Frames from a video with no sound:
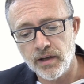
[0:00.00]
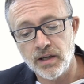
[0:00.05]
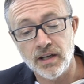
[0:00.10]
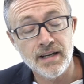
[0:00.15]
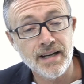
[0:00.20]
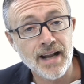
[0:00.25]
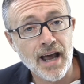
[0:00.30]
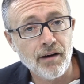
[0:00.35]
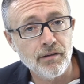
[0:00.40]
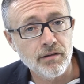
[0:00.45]
a
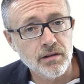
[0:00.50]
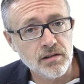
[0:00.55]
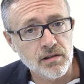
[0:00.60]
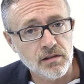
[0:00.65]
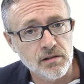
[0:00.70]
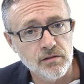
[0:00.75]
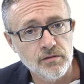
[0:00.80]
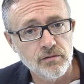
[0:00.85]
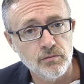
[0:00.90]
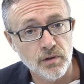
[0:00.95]

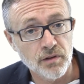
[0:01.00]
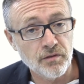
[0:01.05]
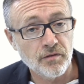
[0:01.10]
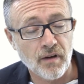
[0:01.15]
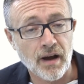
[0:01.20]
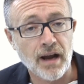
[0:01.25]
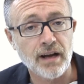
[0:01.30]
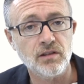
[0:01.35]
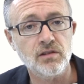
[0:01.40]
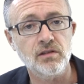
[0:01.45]
narrative with
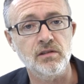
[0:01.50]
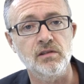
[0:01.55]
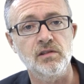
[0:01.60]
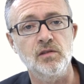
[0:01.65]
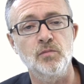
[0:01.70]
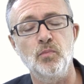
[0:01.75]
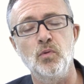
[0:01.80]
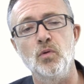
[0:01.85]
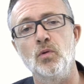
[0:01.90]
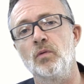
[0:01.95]
facts to
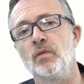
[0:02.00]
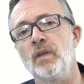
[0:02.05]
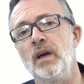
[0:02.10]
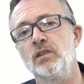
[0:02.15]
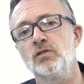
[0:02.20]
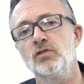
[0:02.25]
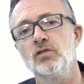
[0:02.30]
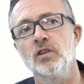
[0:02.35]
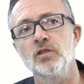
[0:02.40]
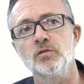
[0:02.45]
support
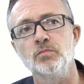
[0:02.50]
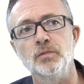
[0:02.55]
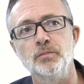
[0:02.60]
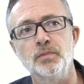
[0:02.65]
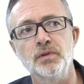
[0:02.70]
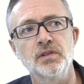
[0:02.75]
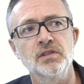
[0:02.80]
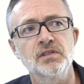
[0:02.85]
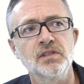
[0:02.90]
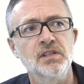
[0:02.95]
that judgment.
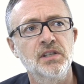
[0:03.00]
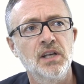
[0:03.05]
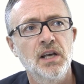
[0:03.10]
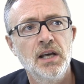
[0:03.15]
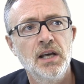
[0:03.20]
Because as